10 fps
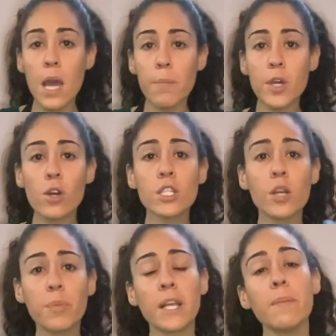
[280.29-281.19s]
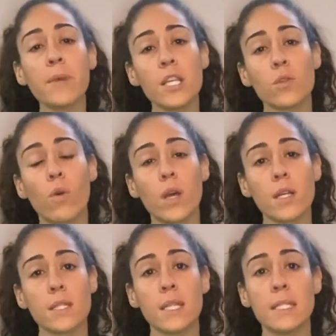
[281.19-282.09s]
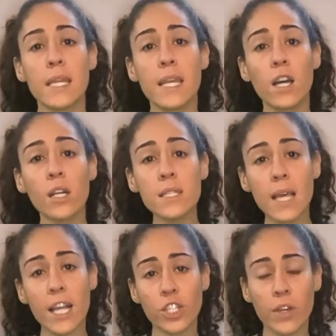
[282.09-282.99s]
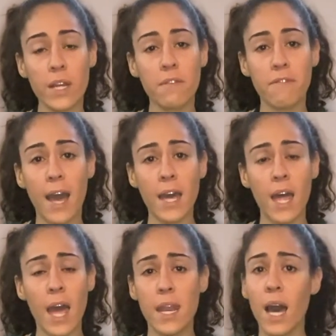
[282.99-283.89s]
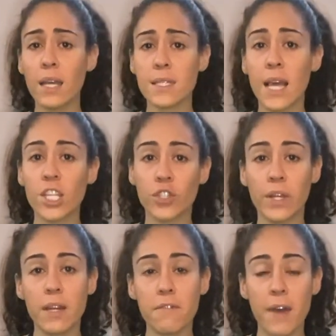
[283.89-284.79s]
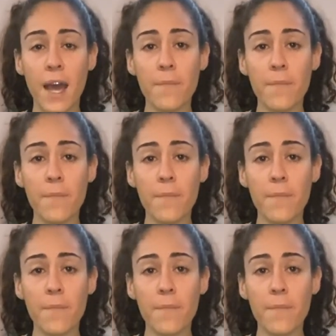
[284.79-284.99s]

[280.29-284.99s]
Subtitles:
because our plant-based oils contain unsaturated fat and not saturated fat.